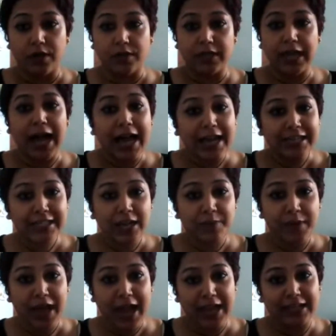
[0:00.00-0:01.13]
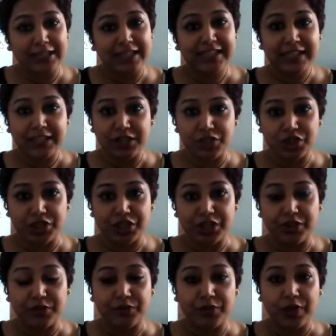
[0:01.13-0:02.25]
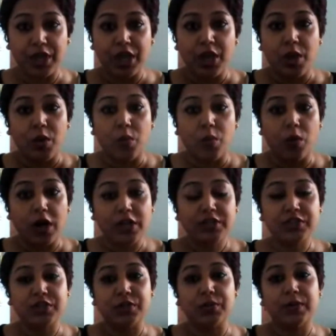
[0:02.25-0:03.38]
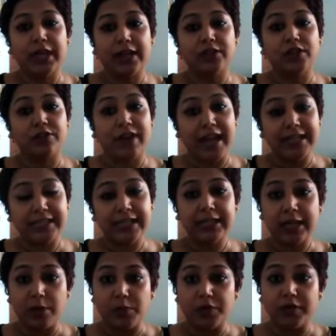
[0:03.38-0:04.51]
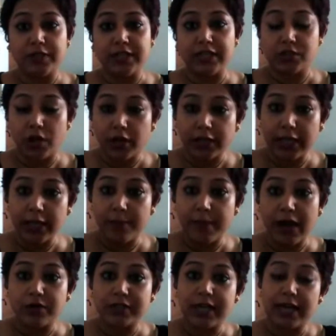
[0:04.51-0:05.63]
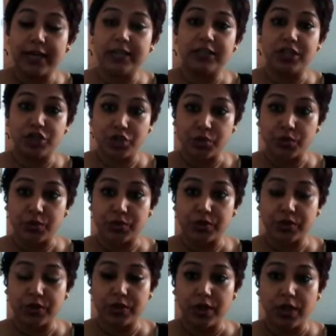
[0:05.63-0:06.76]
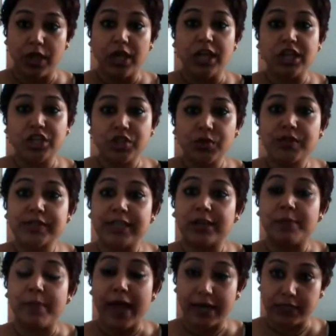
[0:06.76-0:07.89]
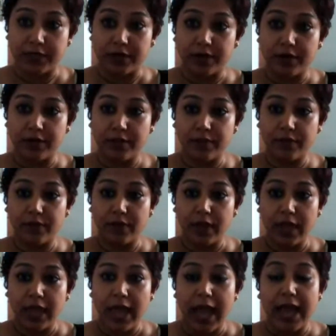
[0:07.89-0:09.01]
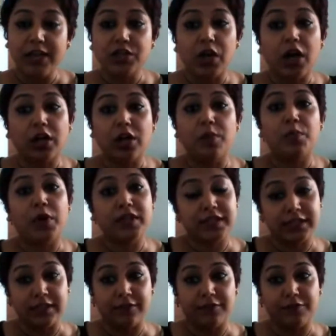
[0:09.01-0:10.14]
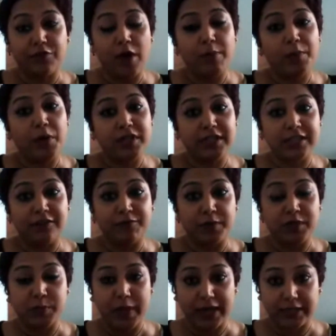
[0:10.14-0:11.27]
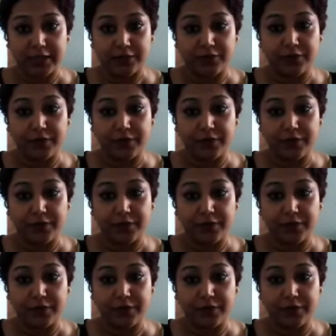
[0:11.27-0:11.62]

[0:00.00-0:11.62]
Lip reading: The idea behind this initiative was to get the writing community talking about current issues that matter, and talk positive from a positive perspective.